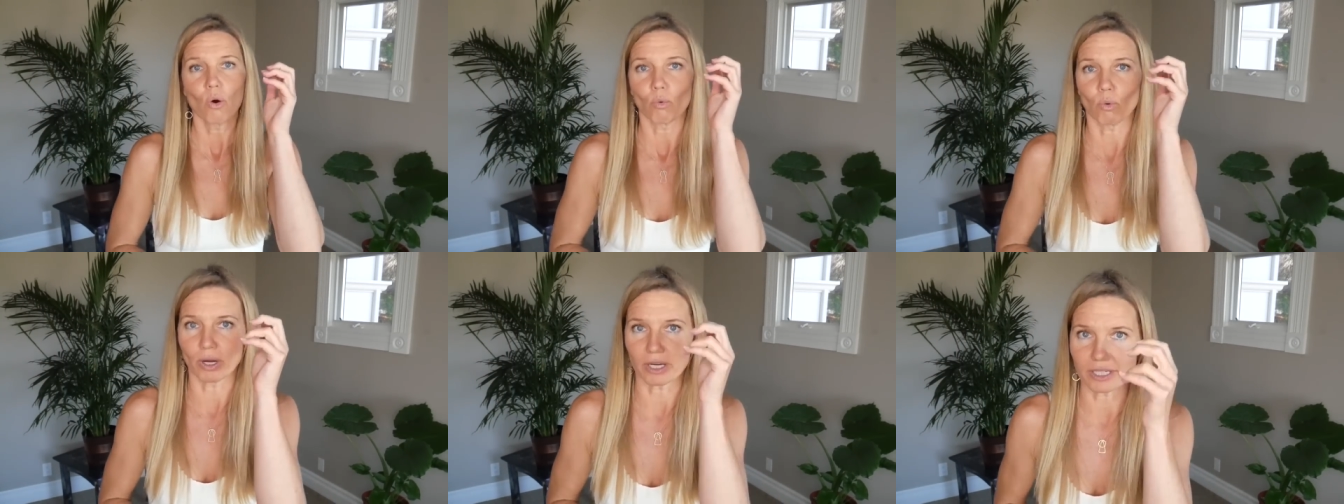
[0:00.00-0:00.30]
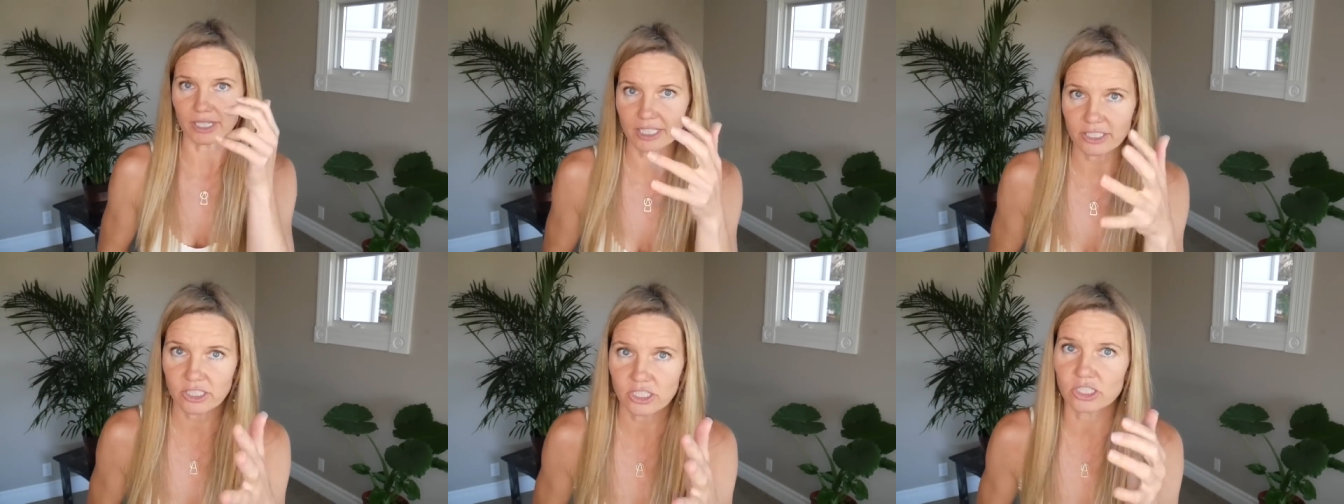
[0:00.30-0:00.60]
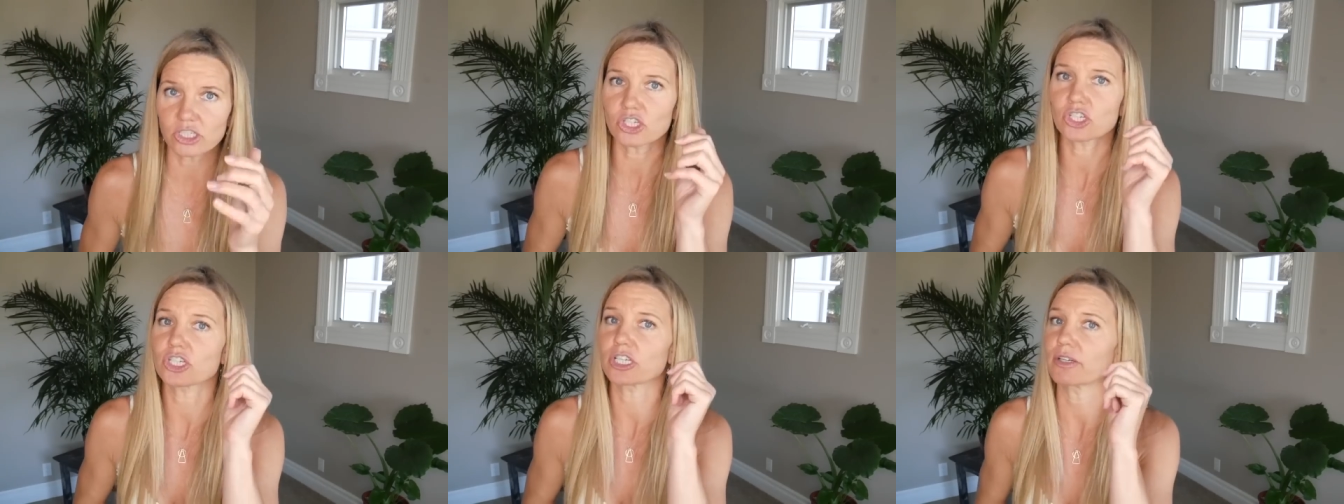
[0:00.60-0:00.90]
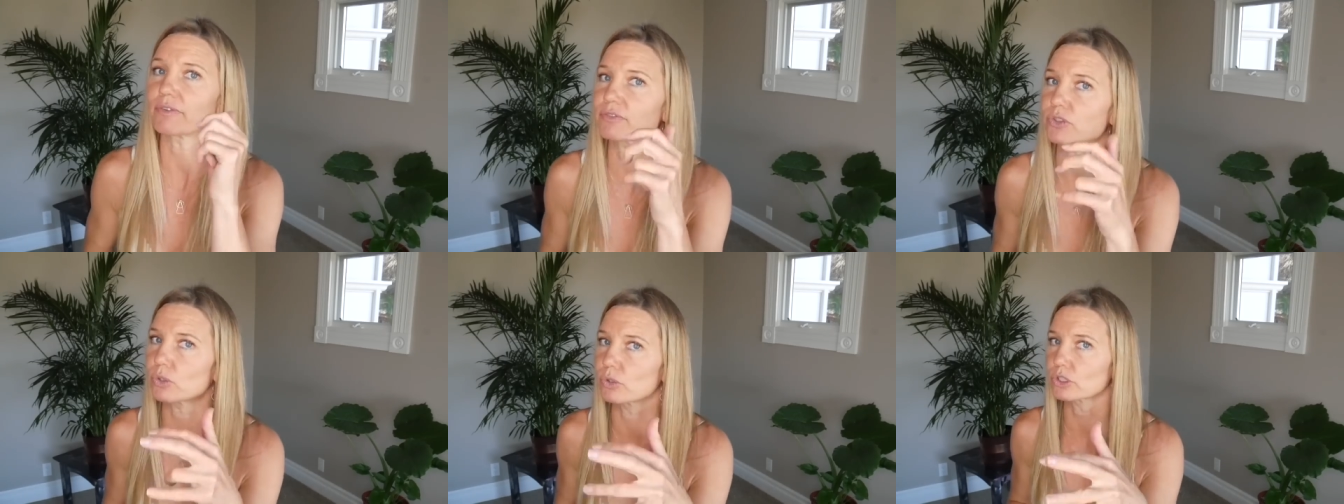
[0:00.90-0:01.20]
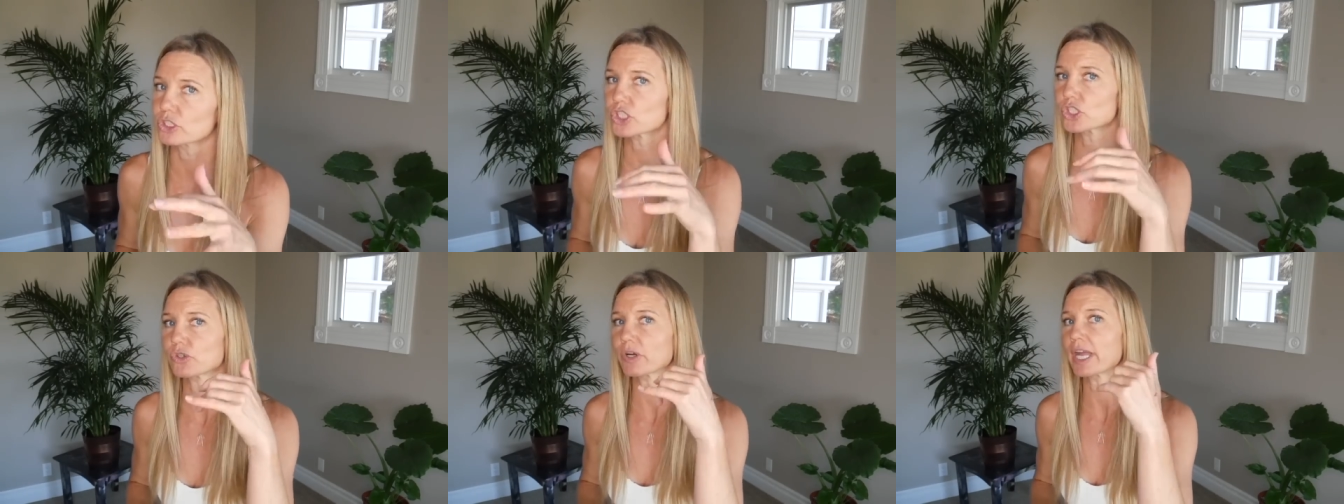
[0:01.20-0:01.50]
What needs to shift
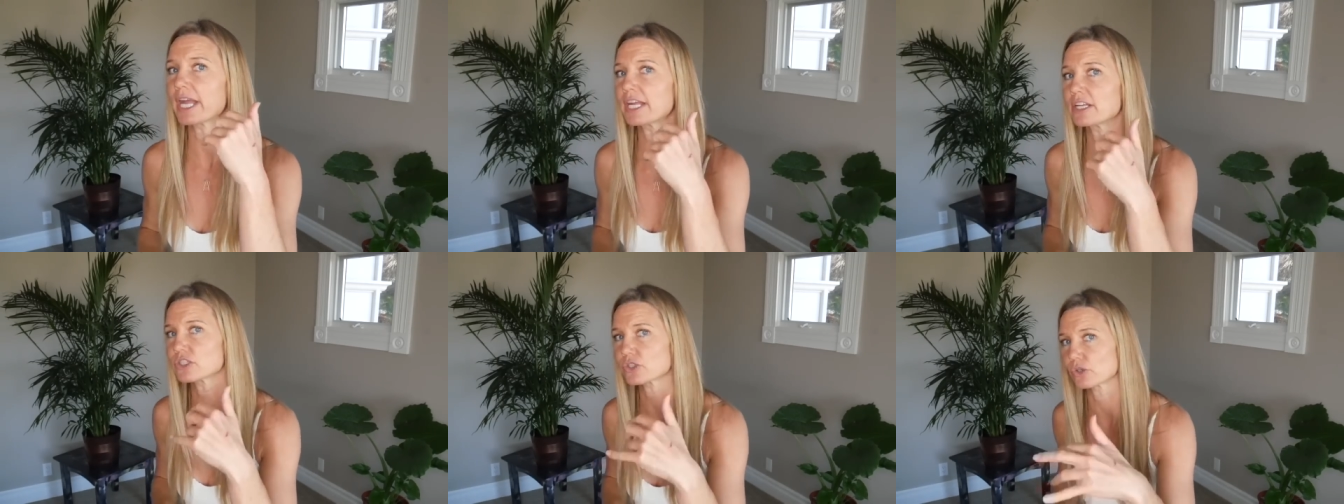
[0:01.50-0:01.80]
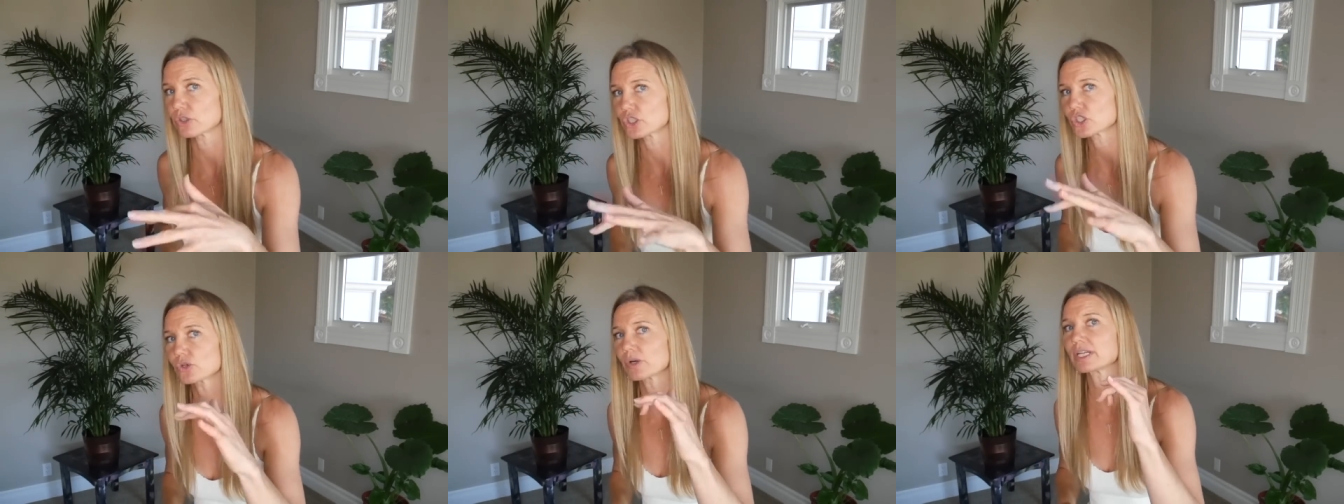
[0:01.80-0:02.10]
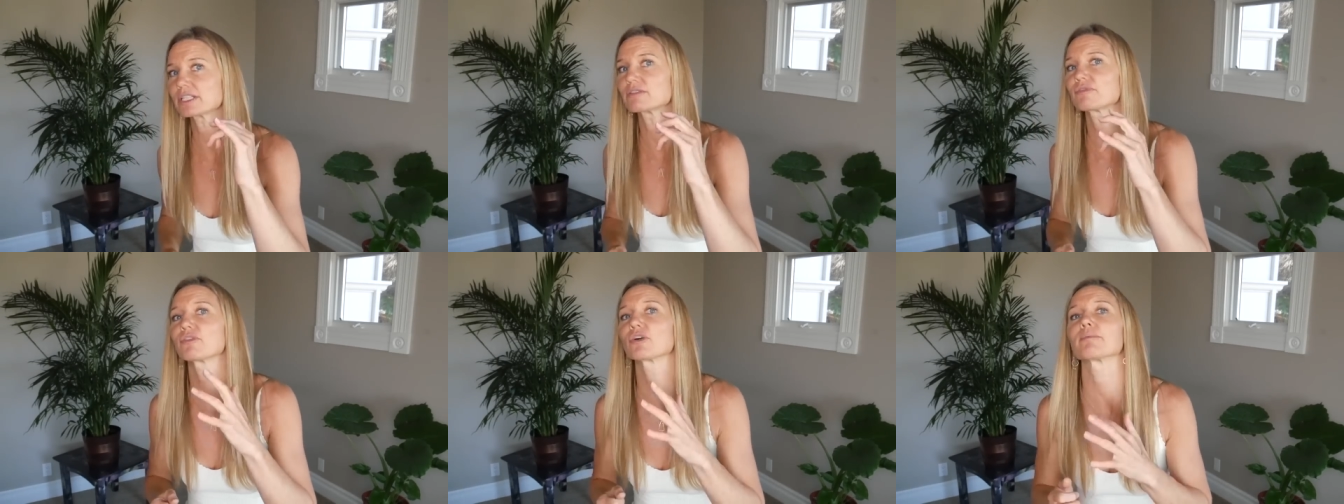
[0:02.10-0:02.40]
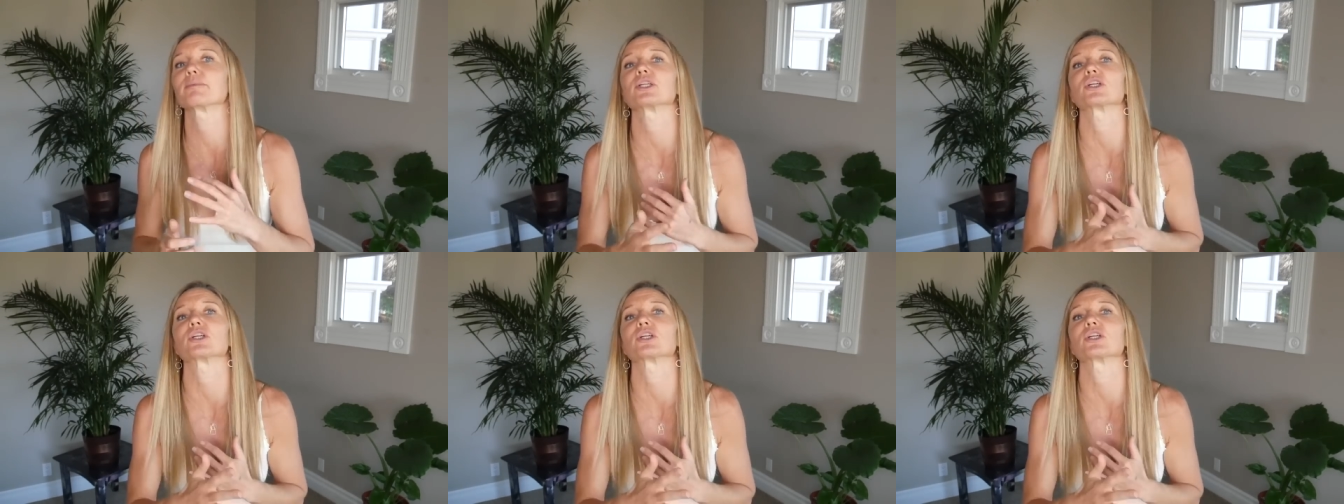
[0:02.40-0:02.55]
or change or transform